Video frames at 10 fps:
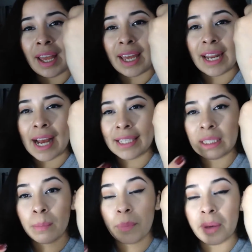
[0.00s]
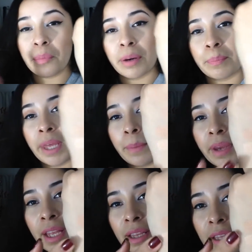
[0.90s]
and it has a bit more
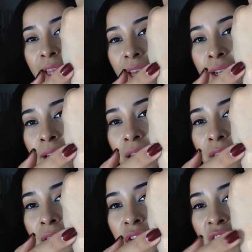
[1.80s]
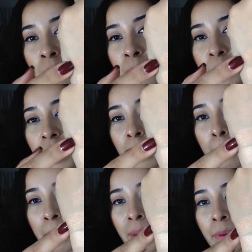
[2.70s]
pigment than the Shimmer Brick
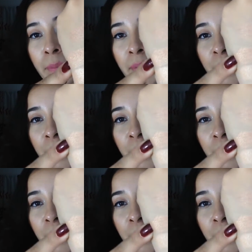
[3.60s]
by Bobbi